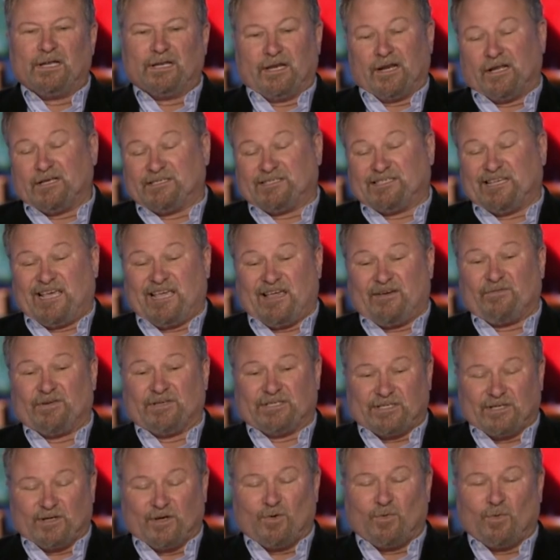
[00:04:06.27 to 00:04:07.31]
and I'll say every
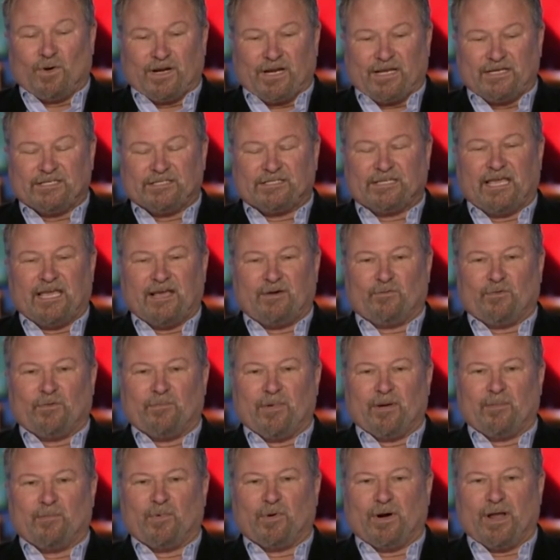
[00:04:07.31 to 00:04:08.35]
single one, I just can't
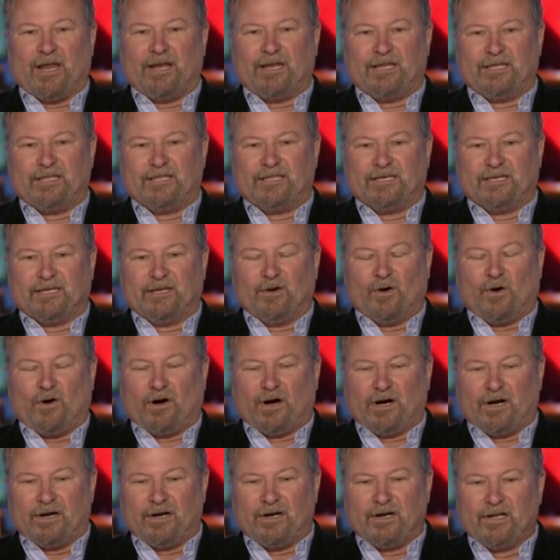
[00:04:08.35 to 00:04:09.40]
remember any that
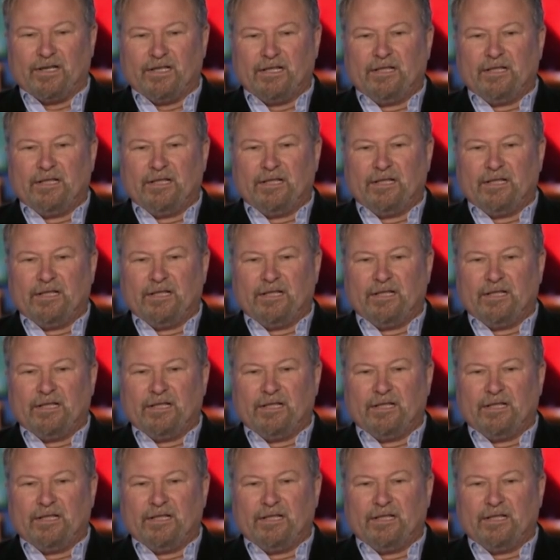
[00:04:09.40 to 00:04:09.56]
aren't,